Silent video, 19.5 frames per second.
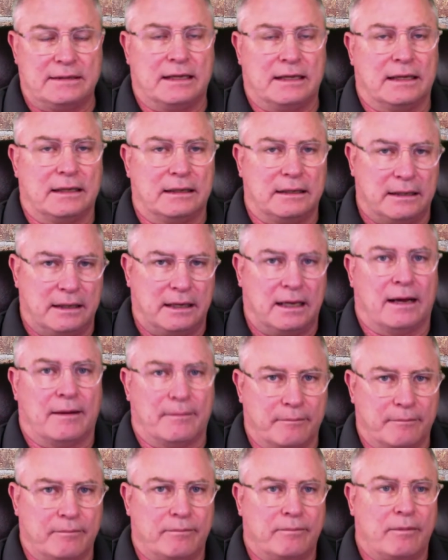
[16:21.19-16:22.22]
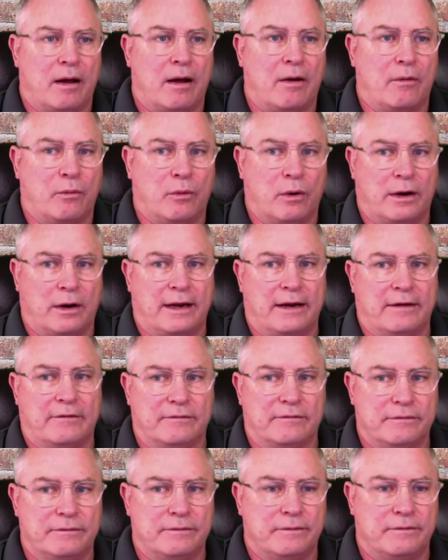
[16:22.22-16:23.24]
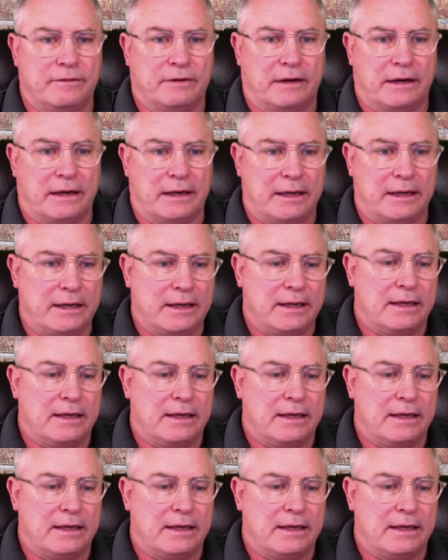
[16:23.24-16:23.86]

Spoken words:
that I'm working very